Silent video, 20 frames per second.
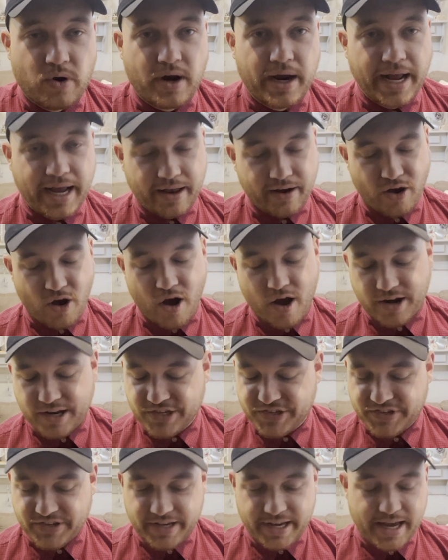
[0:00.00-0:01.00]
And
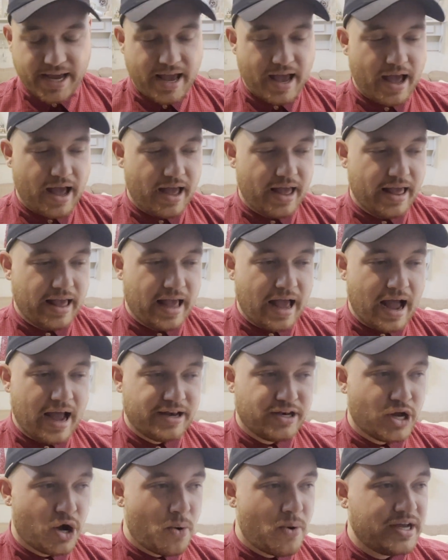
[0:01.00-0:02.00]
honestly, I
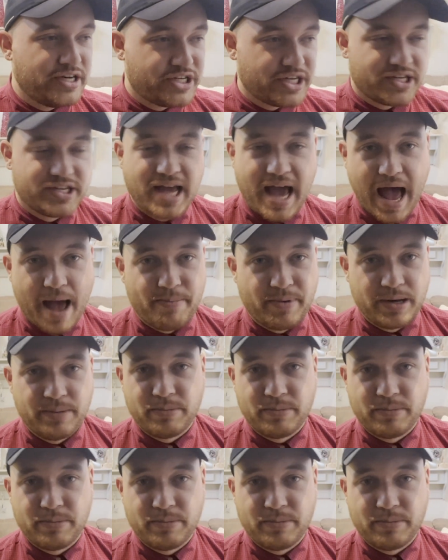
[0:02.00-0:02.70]
know it just happened,